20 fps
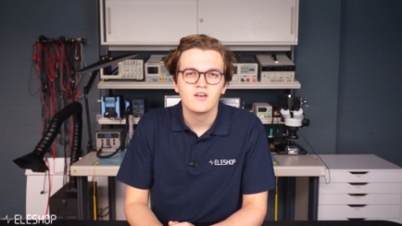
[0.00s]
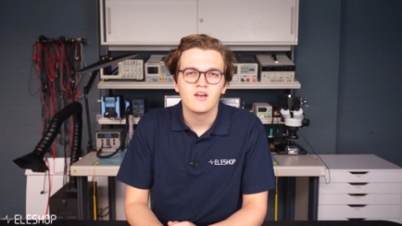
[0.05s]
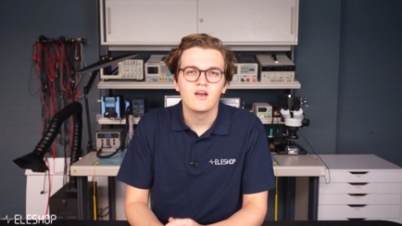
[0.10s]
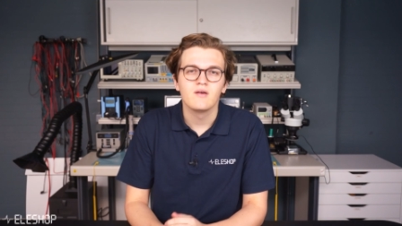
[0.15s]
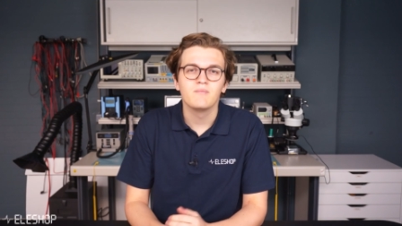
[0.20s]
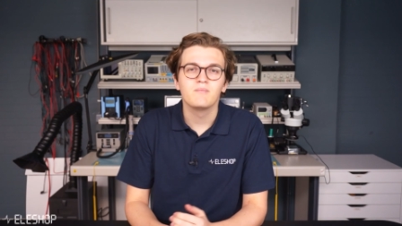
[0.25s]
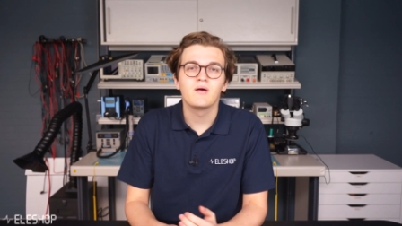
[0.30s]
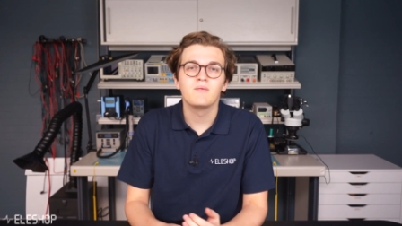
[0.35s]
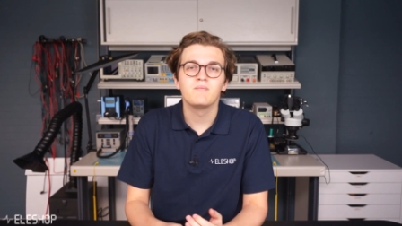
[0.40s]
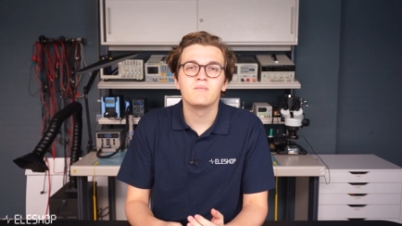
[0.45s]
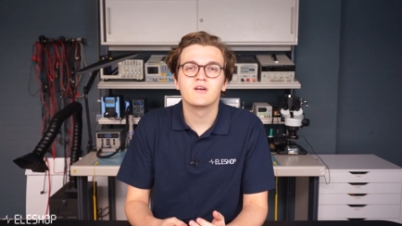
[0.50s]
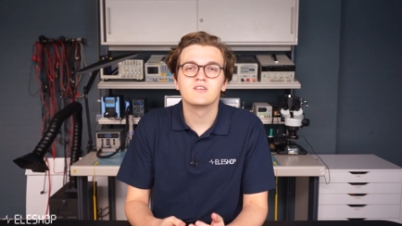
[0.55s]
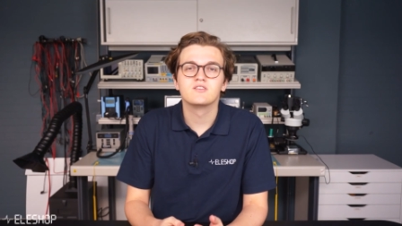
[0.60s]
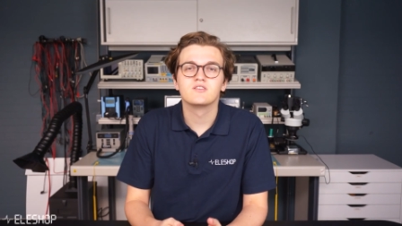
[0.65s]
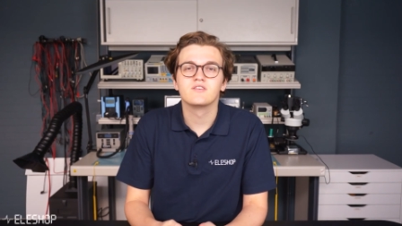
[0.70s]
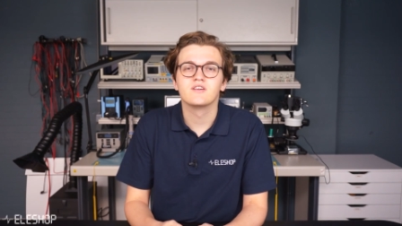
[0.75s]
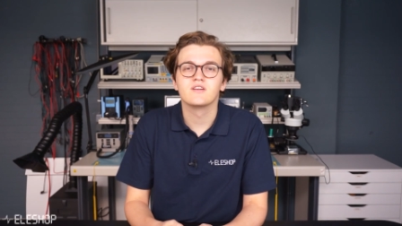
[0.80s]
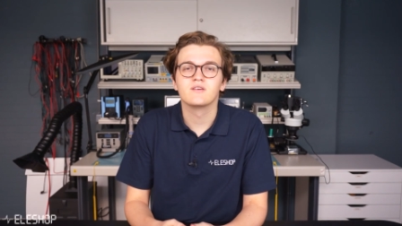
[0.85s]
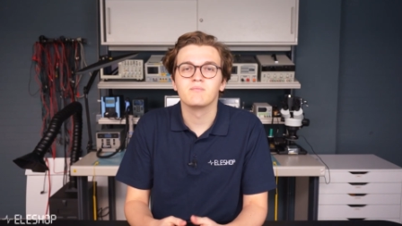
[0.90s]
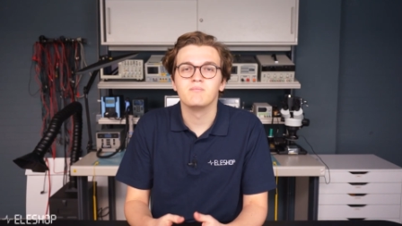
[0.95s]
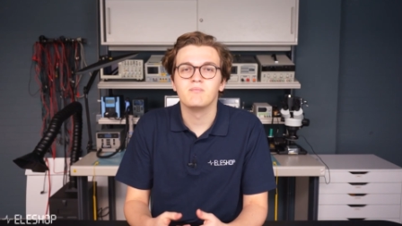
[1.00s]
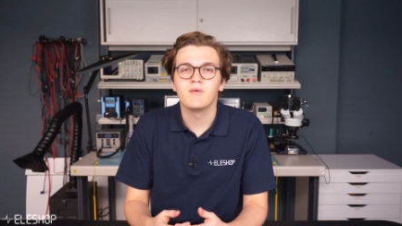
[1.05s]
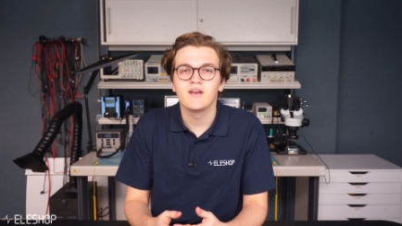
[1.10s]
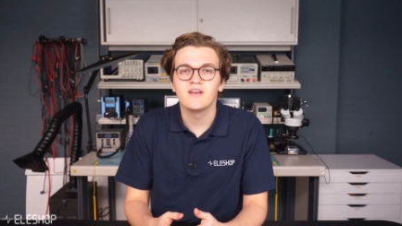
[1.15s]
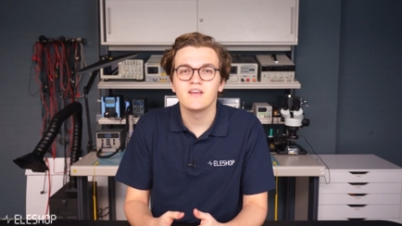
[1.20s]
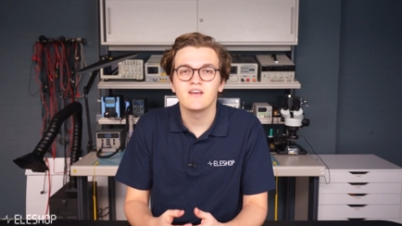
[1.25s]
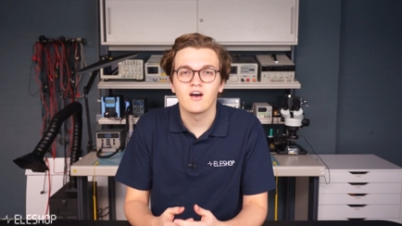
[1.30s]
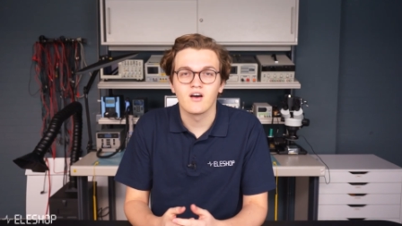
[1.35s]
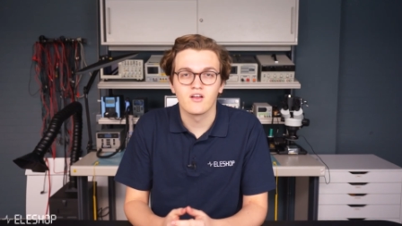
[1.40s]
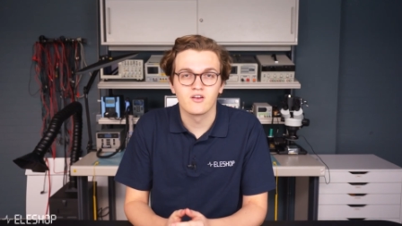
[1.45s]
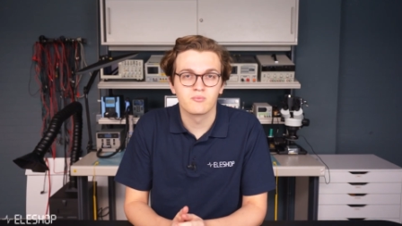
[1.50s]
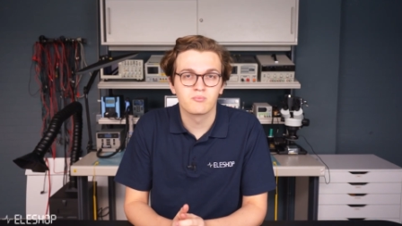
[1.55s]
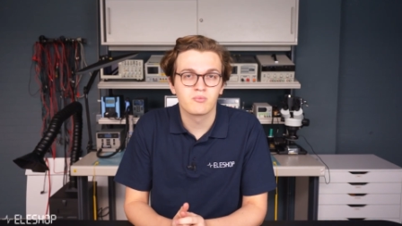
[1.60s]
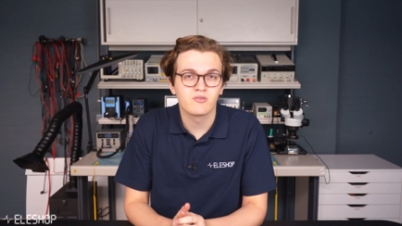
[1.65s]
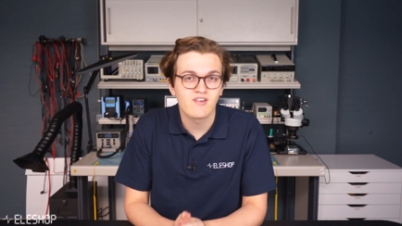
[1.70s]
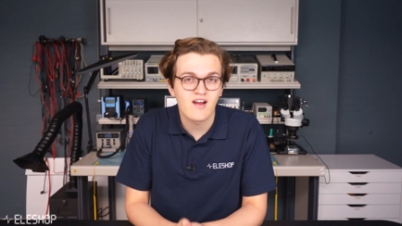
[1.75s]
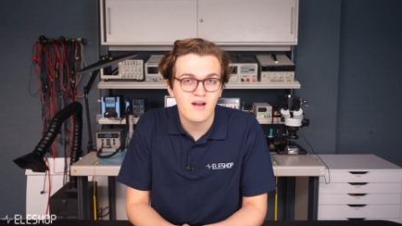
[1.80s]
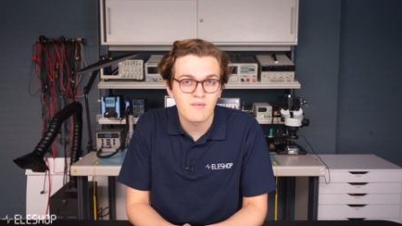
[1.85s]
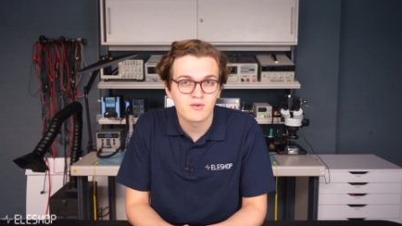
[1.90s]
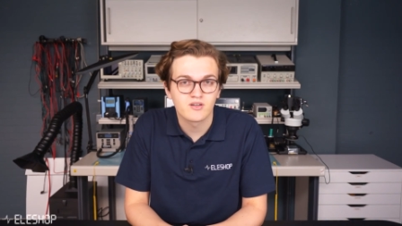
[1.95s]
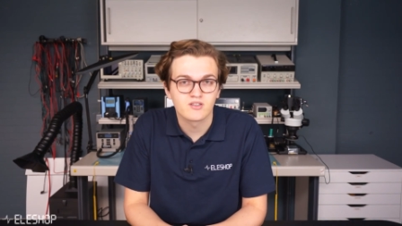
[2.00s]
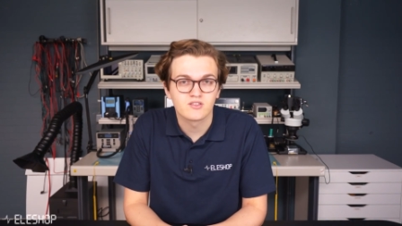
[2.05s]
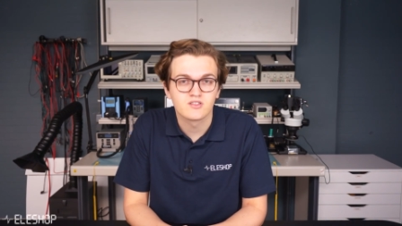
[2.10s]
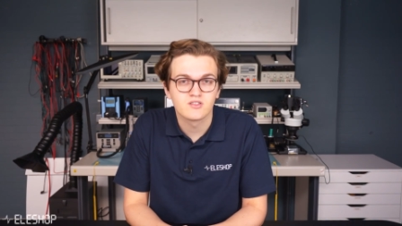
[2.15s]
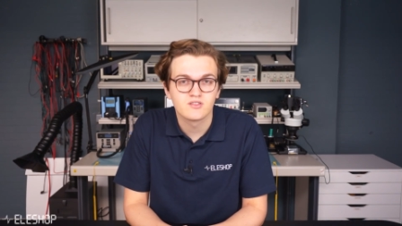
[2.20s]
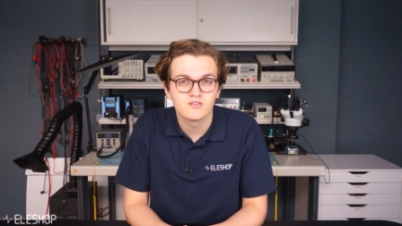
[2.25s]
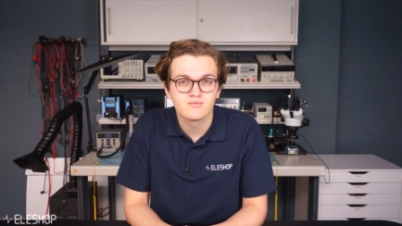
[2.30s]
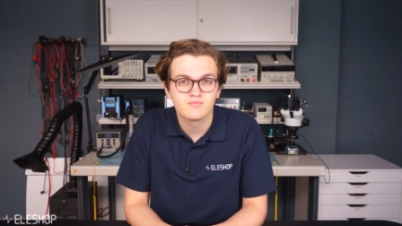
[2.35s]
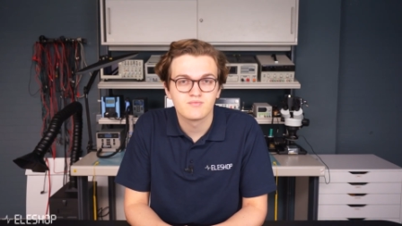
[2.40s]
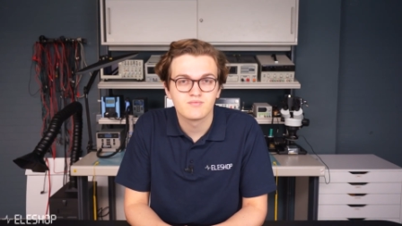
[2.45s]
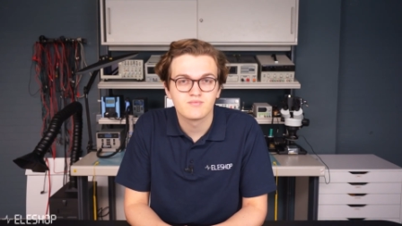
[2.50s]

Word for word: and by measuring many other parameters.